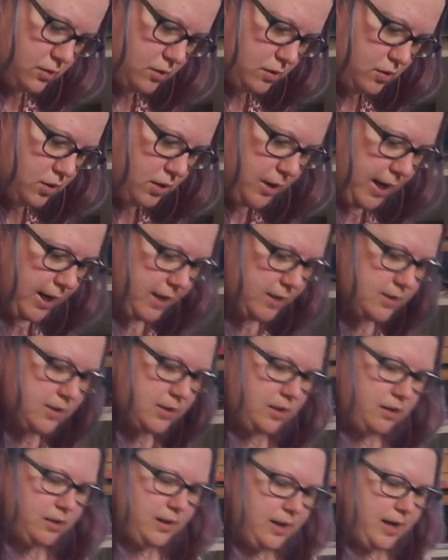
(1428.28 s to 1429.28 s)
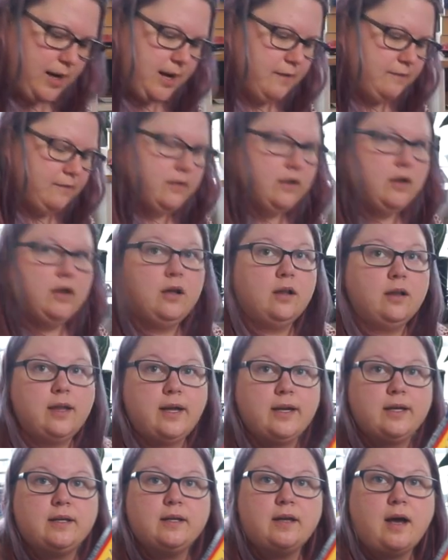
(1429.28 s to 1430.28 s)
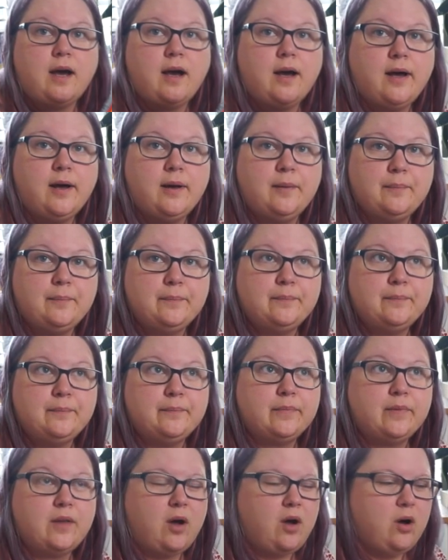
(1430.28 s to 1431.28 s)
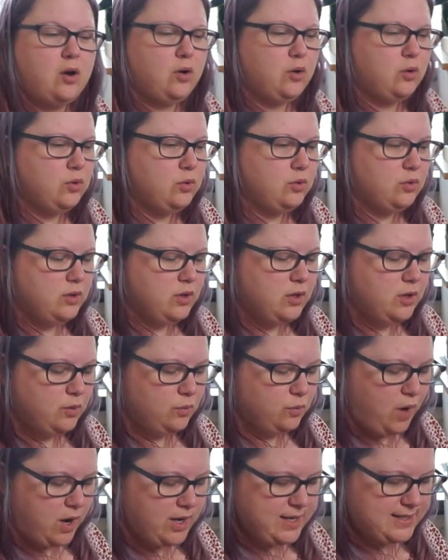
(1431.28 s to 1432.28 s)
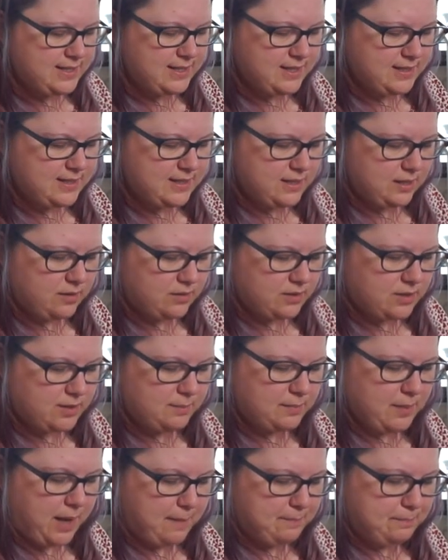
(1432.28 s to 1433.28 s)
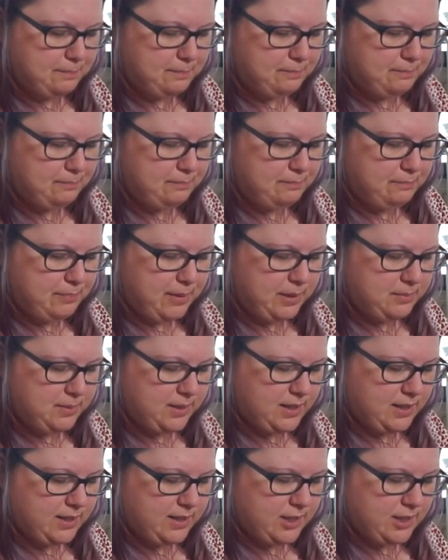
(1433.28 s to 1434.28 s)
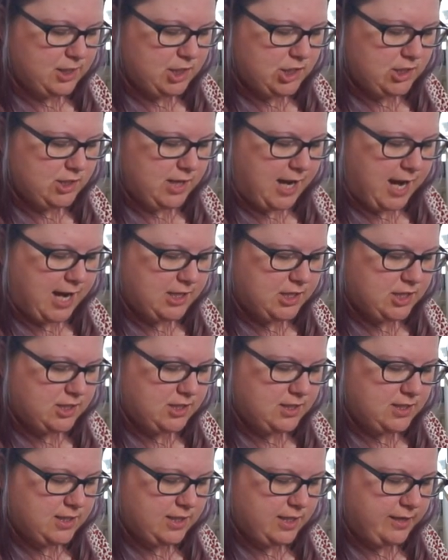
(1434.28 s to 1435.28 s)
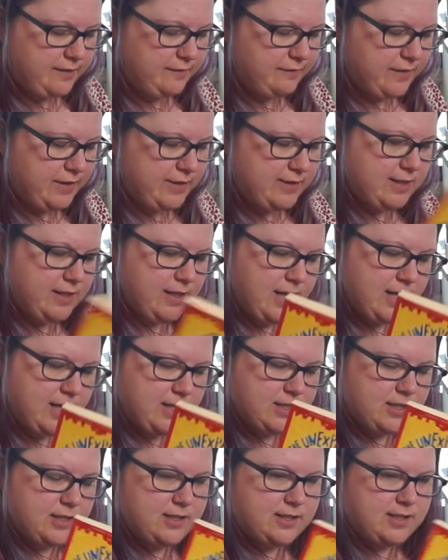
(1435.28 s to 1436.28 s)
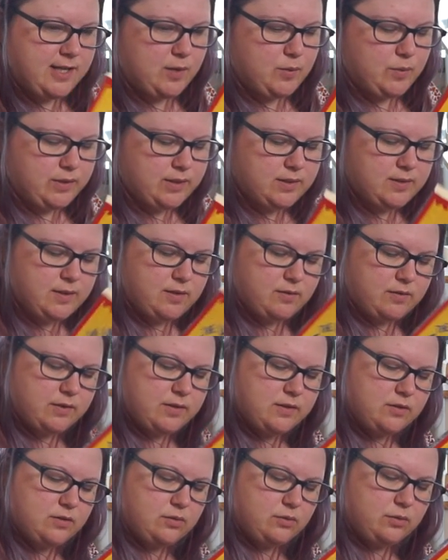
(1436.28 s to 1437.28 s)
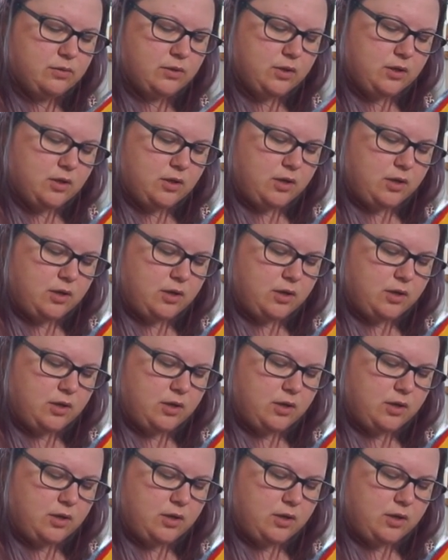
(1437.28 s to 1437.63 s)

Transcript: Okay, so I have like um, the whole... What is this series? A, a Baby Ganesh Agency Investigation. Is that what the series is called?